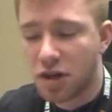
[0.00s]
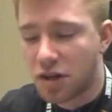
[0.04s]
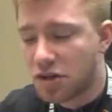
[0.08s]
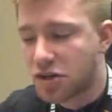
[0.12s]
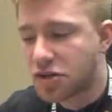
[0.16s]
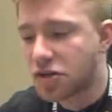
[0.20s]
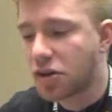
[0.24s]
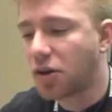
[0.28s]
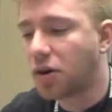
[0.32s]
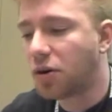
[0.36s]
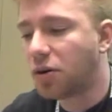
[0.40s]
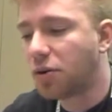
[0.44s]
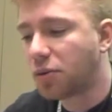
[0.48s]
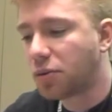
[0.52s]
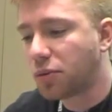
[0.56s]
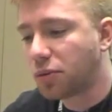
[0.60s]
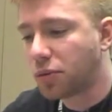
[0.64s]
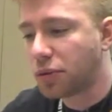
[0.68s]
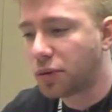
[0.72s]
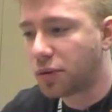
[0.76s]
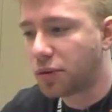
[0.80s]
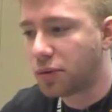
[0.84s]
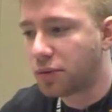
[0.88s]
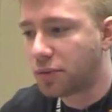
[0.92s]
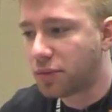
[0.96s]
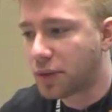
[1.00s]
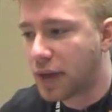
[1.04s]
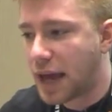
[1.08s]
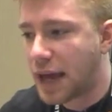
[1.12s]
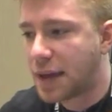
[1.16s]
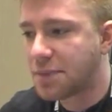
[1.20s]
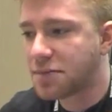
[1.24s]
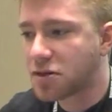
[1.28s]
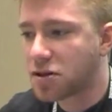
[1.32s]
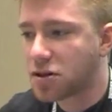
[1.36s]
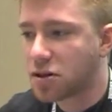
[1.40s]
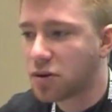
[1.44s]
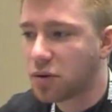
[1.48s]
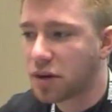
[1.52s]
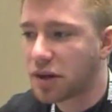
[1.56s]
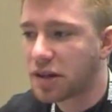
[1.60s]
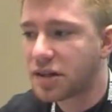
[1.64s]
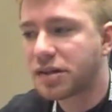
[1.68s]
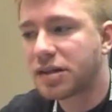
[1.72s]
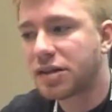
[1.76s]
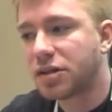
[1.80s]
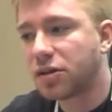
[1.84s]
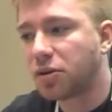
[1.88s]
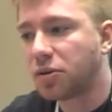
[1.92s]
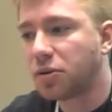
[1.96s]
So games are going
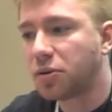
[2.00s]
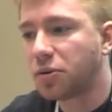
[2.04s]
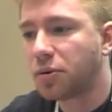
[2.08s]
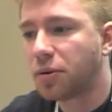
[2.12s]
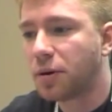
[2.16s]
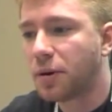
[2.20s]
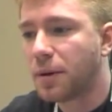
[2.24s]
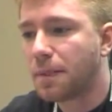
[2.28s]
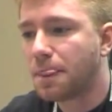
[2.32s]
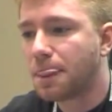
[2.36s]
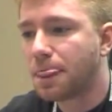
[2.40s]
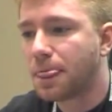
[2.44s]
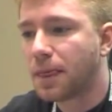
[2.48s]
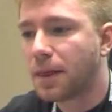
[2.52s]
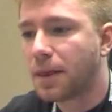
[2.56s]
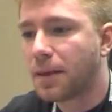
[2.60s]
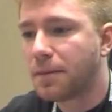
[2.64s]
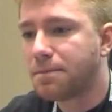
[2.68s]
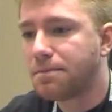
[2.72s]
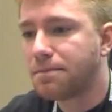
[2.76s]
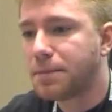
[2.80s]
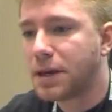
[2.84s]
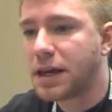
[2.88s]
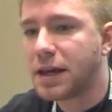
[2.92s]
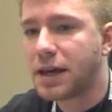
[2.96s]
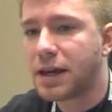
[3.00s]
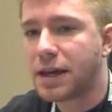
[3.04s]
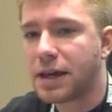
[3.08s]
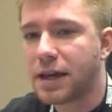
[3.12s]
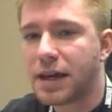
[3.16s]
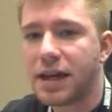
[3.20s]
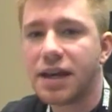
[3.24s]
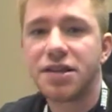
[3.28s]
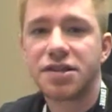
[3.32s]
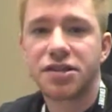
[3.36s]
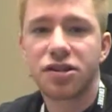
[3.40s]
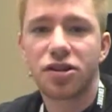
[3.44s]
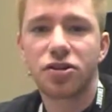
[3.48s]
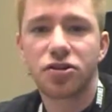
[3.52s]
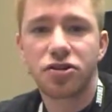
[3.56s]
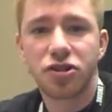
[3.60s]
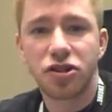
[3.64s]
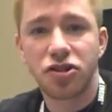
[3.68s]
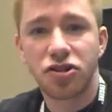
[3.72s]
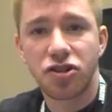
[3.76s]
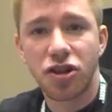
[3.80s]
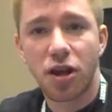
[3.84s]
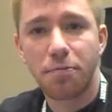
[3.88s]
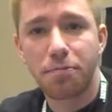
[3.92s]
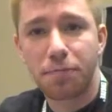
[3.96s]
to be easier
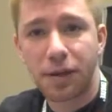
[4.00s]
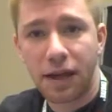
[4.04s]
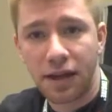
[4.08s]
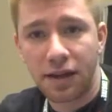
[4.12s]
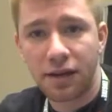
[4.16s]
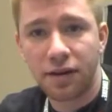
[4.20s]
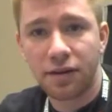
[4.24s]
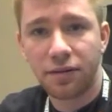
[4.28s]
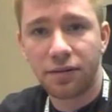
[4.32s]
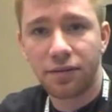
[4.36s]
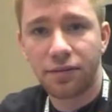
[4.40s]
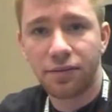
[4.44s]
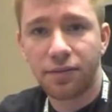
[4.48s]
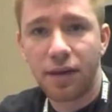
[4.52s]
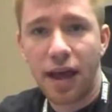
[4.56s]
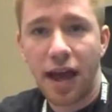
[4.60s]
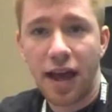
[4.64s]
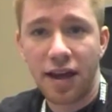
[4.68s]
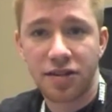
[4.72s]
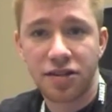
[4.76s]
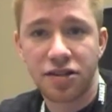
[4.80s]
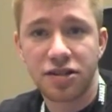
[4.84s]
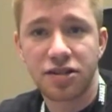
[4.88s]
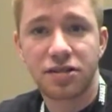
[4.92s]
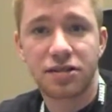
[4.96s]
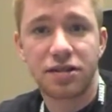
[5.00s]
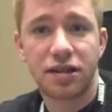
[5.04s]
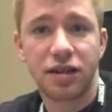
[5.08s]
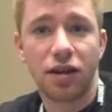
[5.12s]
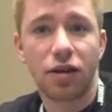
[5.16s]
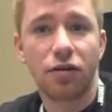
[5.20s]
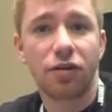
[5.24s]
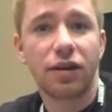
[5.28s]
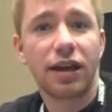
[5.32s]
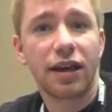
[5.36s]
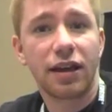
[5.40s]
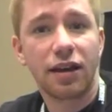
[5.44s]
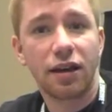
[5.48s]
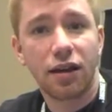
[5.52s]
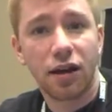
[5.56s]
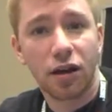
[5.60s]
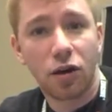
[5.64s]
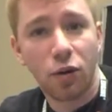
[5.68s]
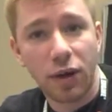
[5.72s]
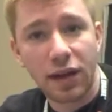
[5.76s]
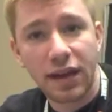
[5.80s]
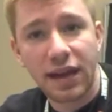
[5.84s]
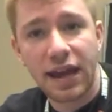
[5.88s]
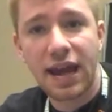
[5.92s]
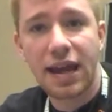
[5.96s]
to jump in and just get a
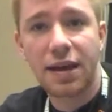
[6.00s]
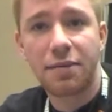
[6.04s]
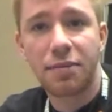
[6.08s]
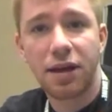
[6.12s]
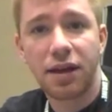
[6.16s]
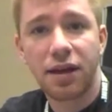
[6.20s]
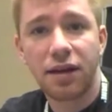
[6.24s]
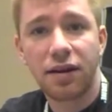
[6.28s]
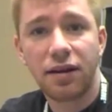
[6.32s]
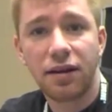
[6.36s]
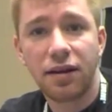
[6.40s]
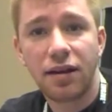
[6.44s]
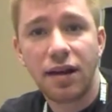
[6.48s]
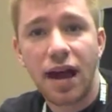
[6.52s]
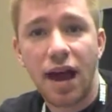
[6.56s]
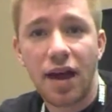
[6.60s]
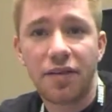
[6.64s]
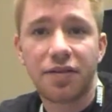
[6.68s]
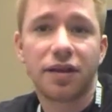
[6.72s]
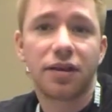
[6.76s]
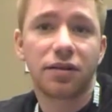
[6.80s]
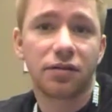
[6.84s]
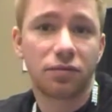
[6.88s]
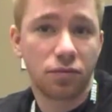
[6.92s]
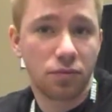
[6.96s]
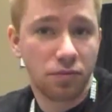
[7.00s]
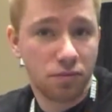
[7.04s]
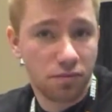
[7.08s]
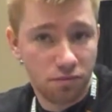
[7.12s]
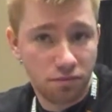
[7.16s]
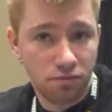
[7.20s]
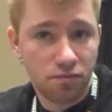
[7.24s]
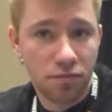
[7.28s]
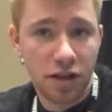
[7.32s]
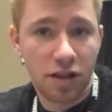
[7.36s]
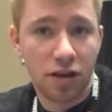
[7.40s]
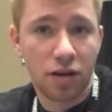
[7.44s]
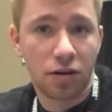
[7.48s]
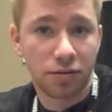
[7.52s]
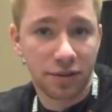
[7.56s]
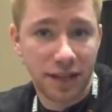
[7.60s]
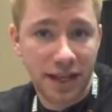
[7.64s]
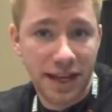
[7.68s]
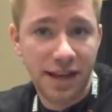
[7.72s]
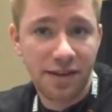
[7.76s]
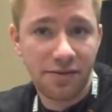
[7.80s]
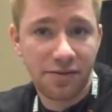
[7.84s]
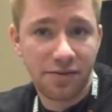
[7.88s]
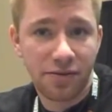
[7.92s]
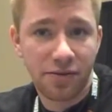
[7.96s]
quick game in and then
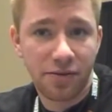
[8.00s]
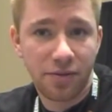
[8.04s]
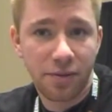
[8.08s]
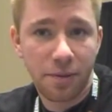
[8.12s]
leave